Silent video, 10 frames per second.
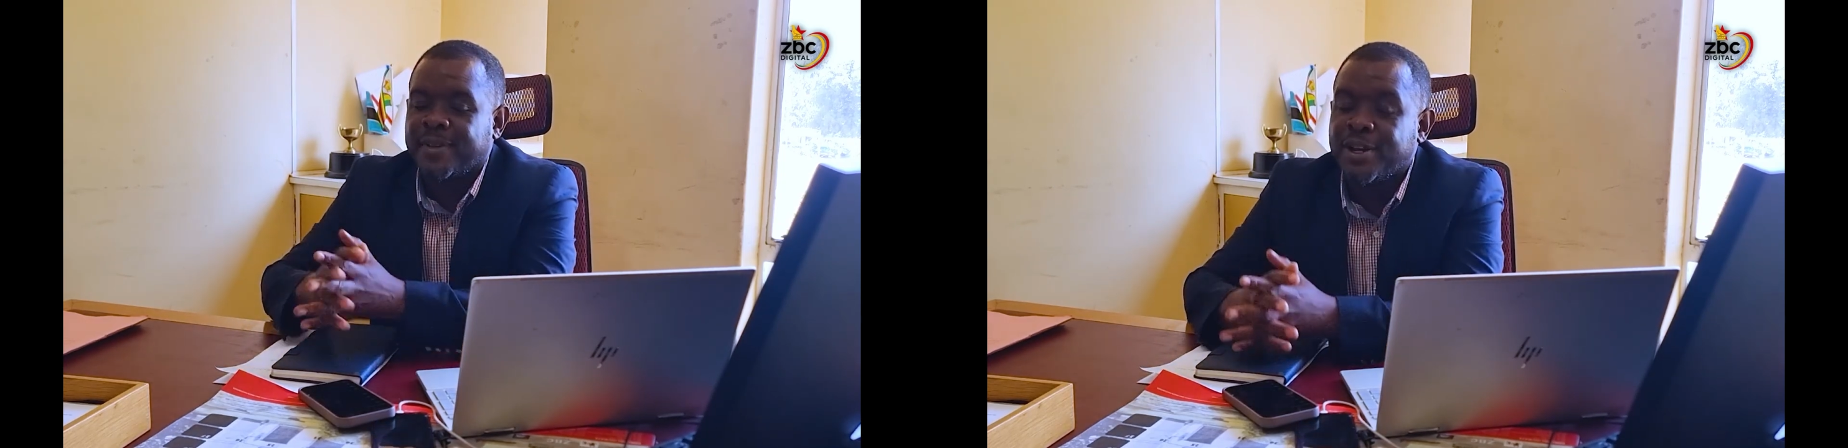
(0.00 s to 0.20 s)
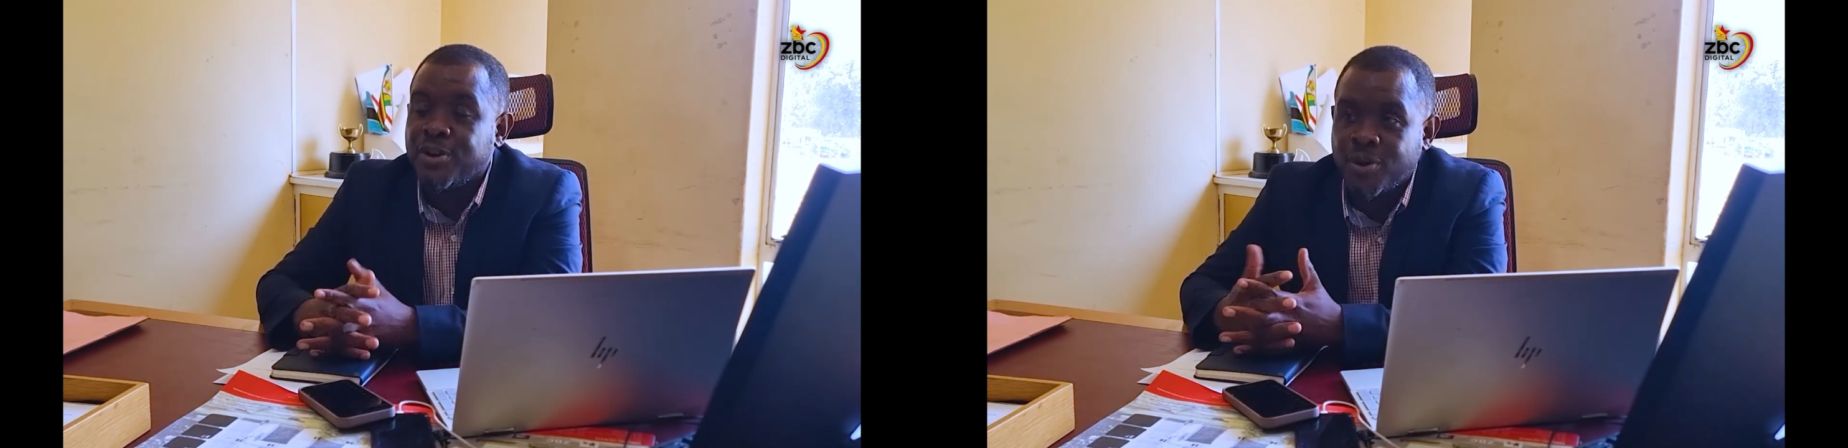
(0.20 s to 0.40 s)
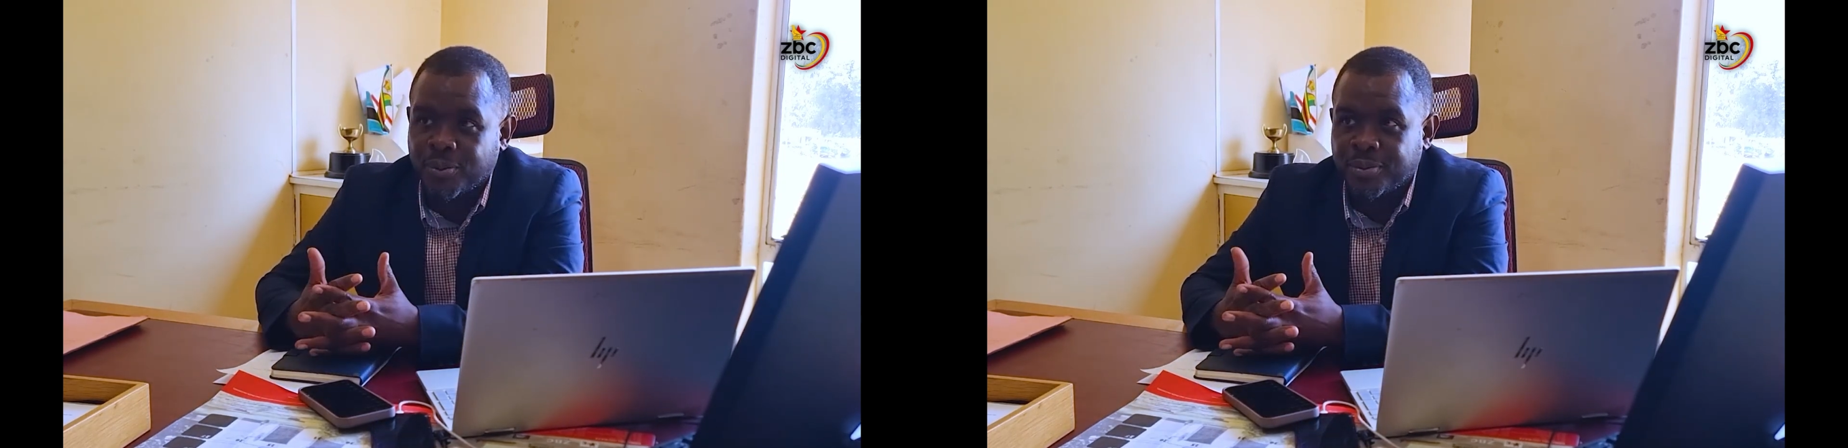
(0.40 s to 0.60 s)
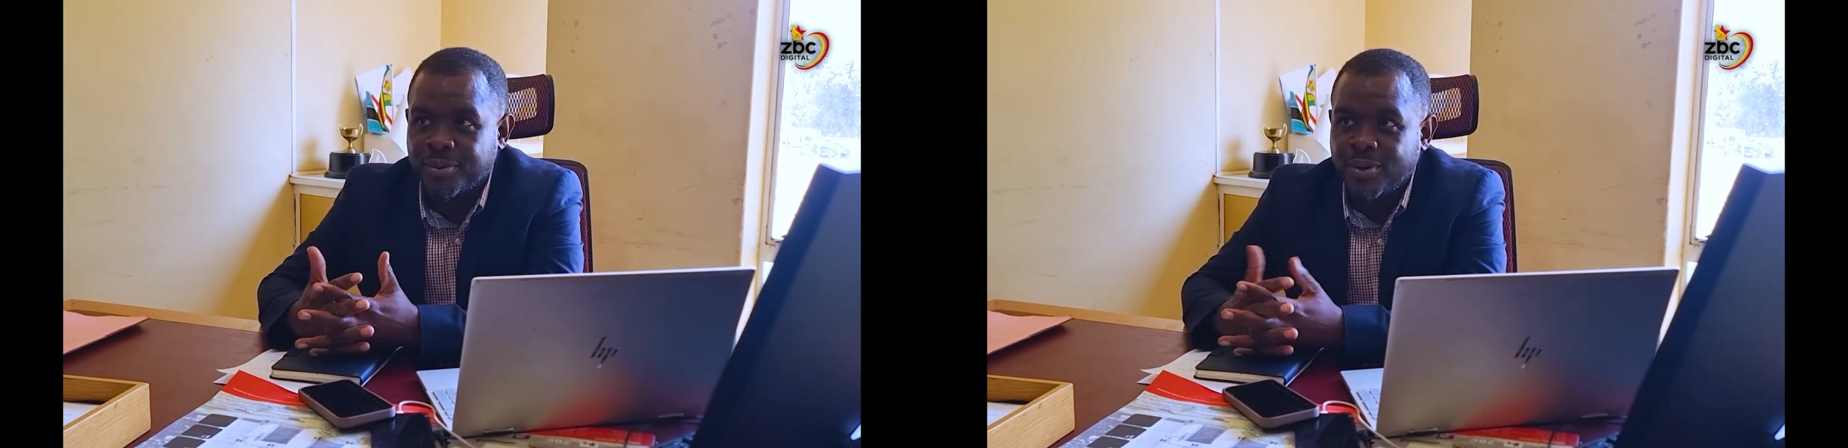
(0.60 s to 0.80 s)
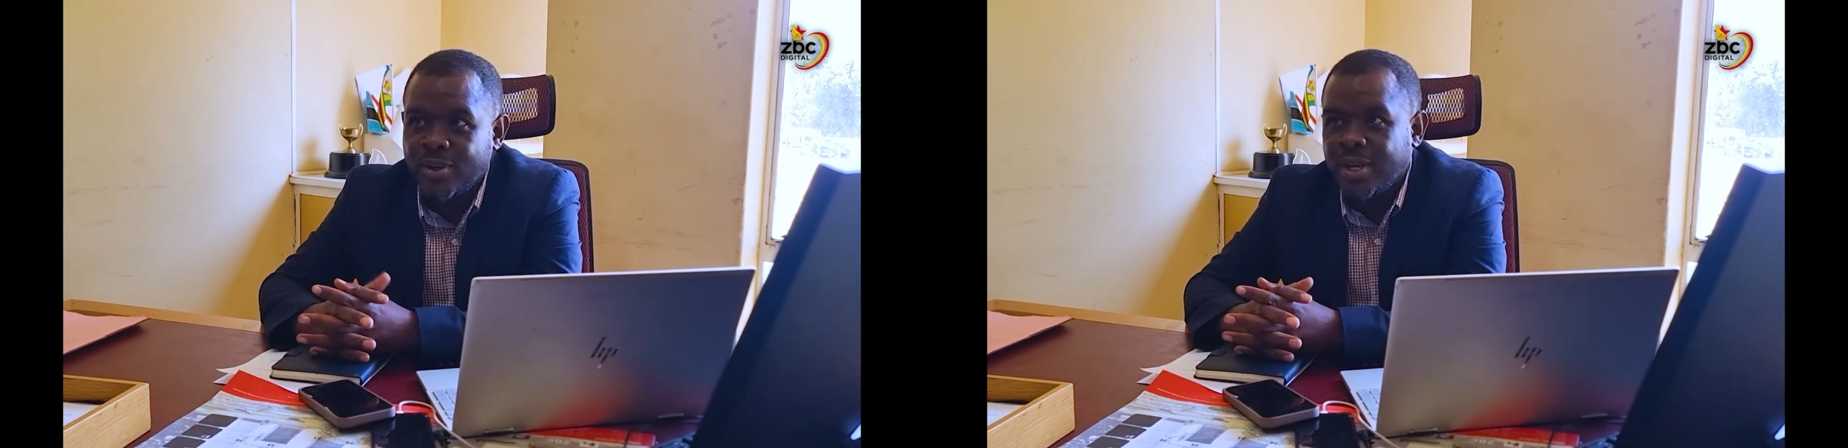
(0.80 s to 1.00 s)
No.
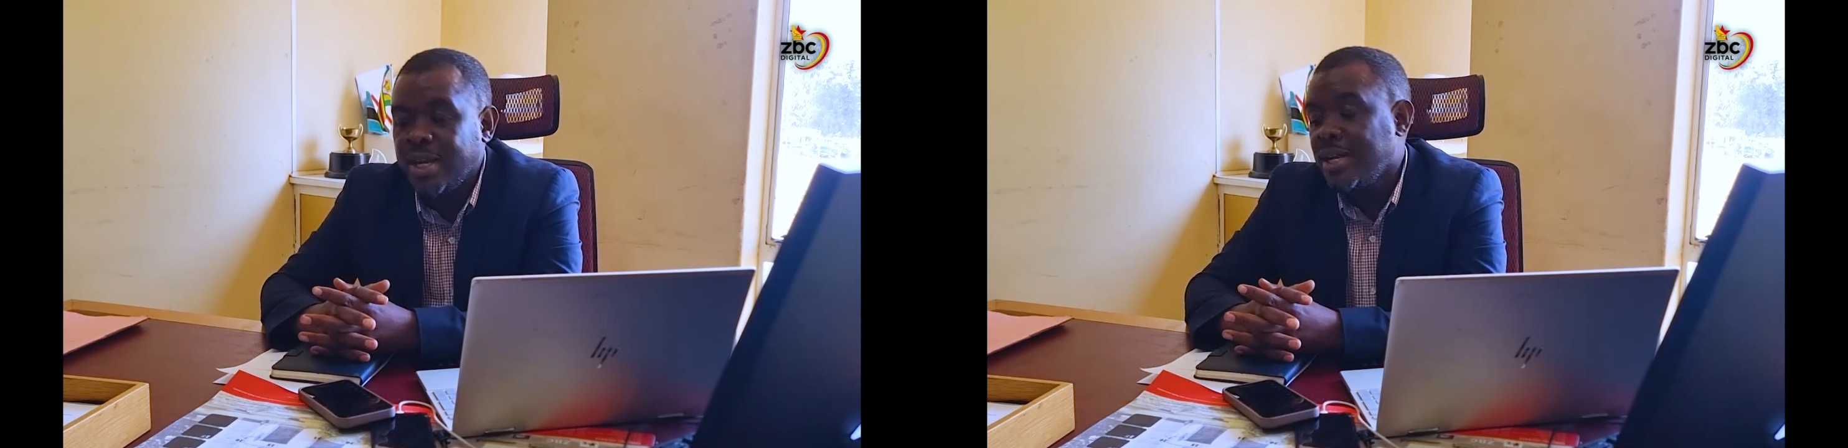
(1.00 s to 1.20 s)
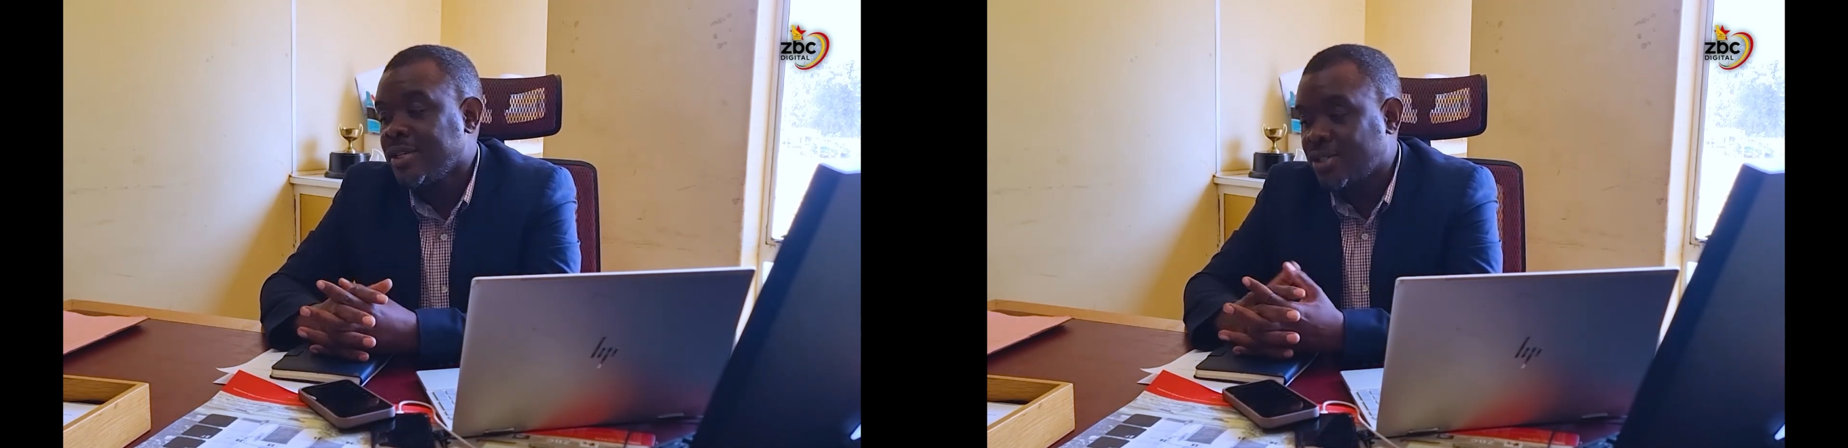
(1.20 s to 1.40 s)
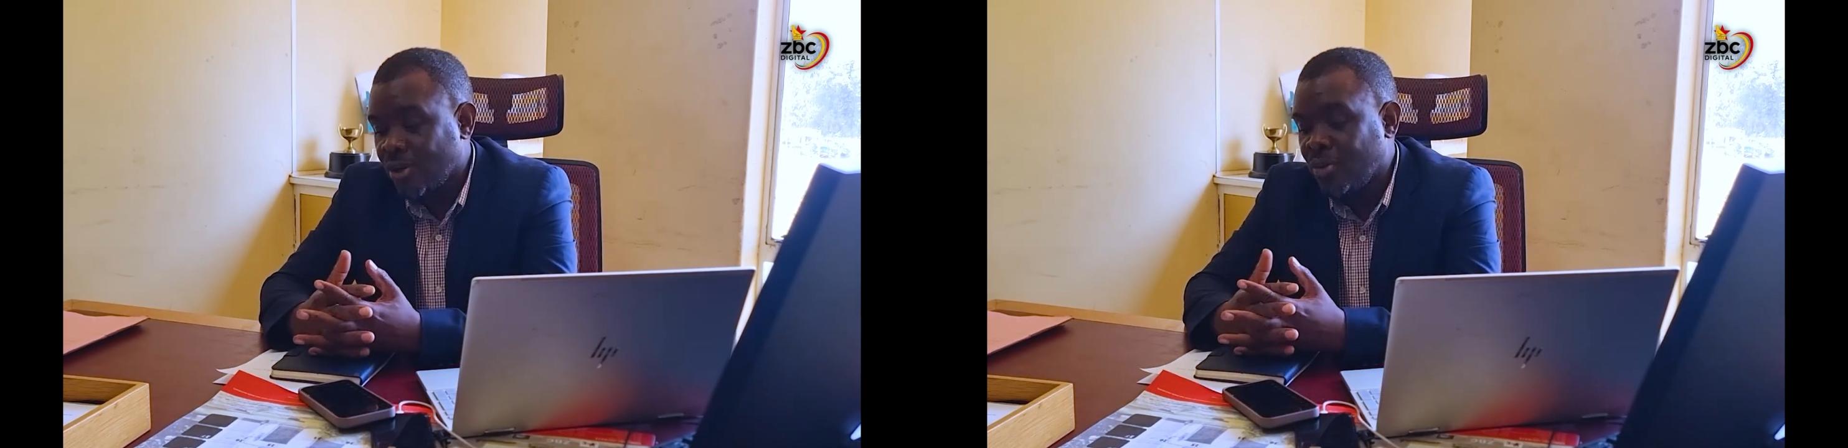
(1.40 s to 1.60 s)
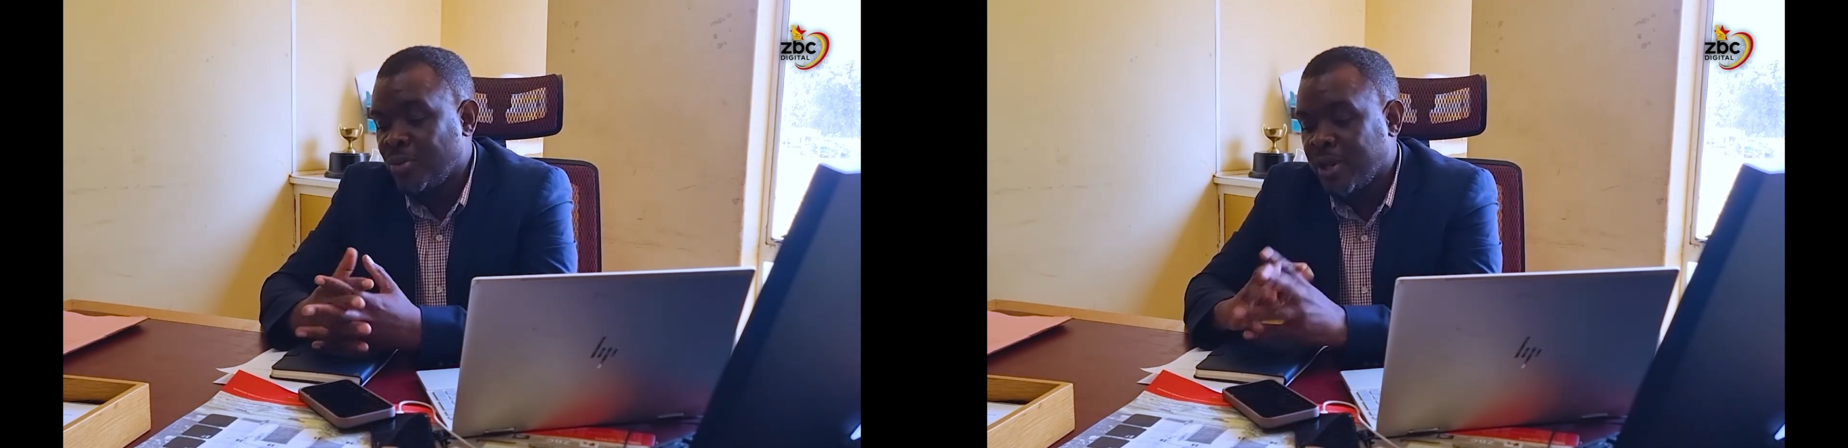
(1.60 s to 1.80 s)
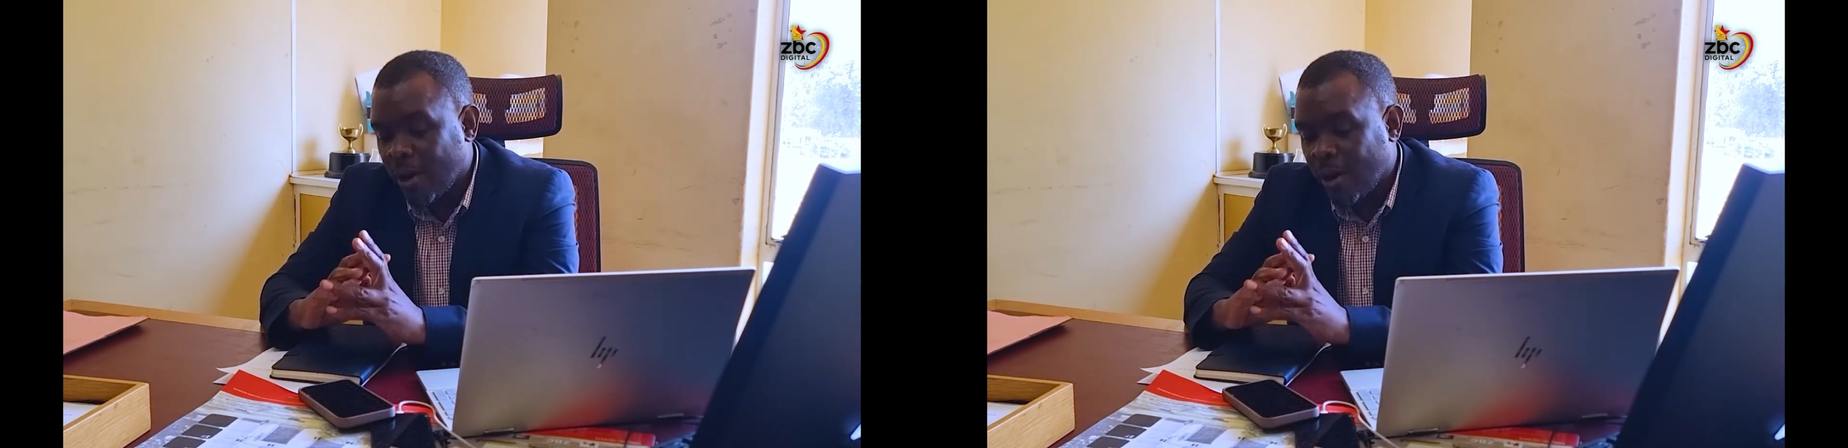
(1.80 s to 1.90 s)
So we